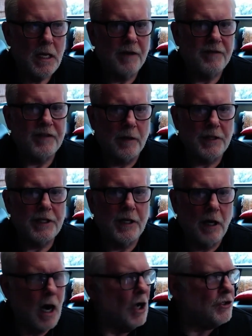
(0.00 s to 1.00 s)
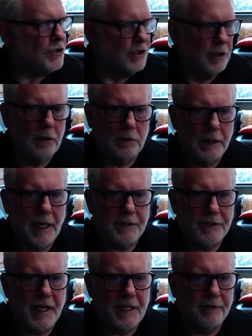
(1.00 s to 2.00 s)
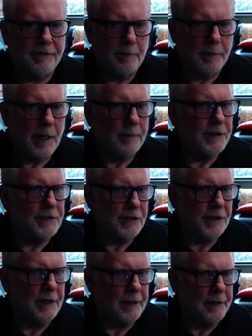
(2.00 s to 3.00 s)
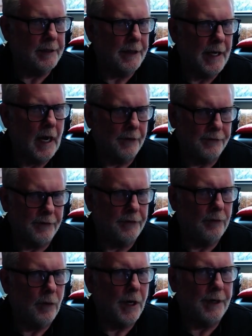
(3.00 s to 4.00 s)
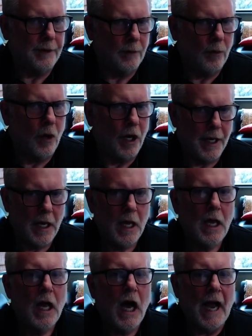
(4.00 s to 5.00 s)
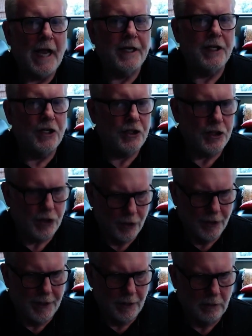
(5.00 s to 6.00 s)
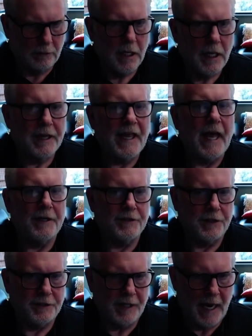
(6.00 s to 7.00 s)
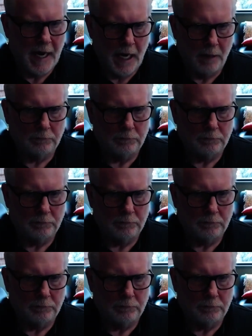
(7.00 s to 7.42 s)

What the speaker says: If someone calls you and say they're from Publishing Clearinghouse and you won an award, I can assure you that is a scam.